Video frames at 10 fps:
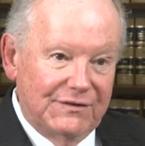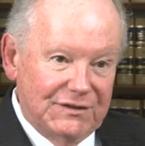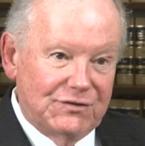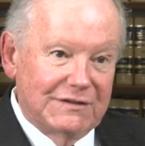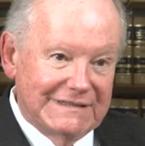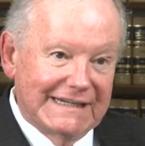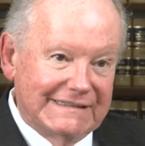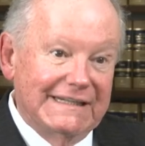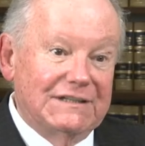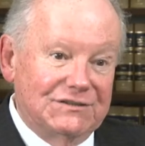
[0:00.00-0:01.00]
These are the
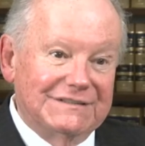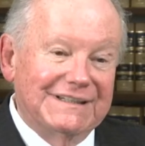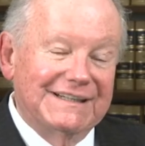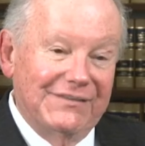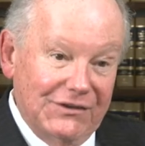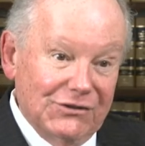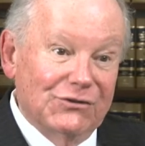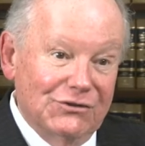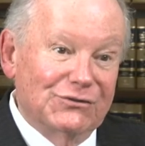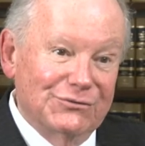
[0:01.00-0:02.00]
techniques that you
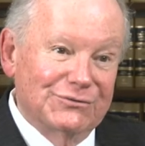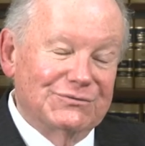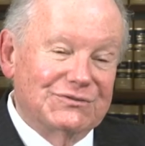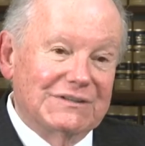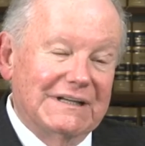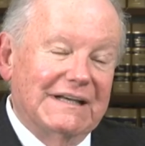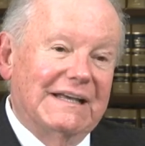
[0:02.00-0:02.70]
use,